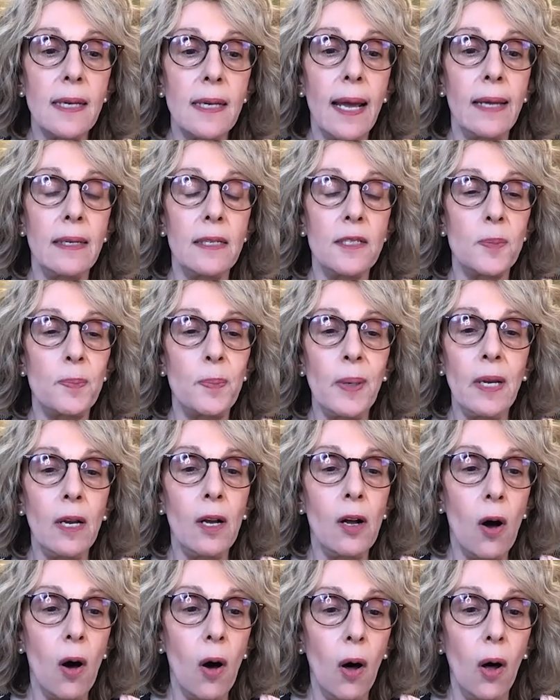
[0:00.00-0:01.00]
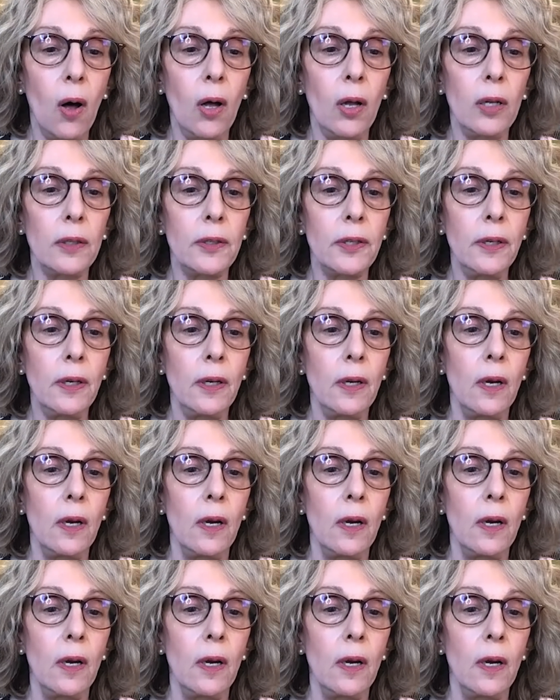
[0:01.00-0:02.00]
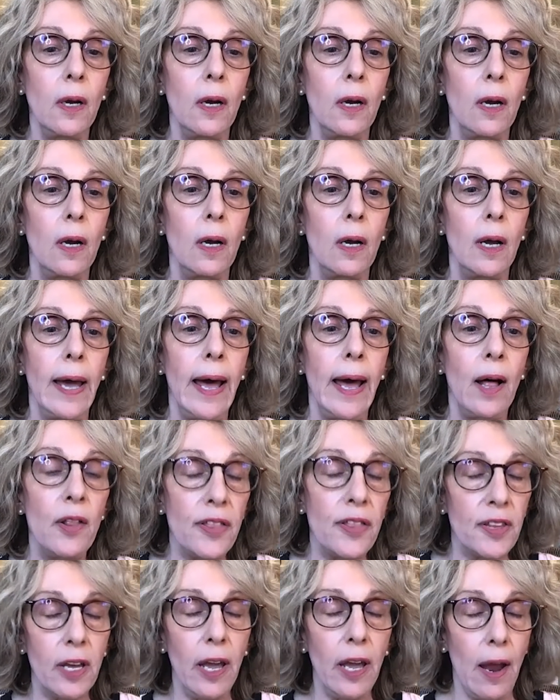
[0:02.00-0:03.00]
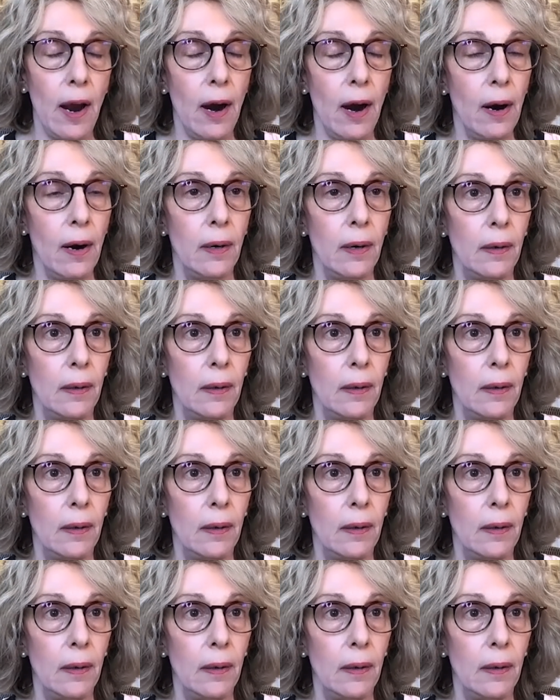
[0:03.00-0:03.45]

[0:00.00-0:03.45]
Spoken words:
and it's being called healthcare.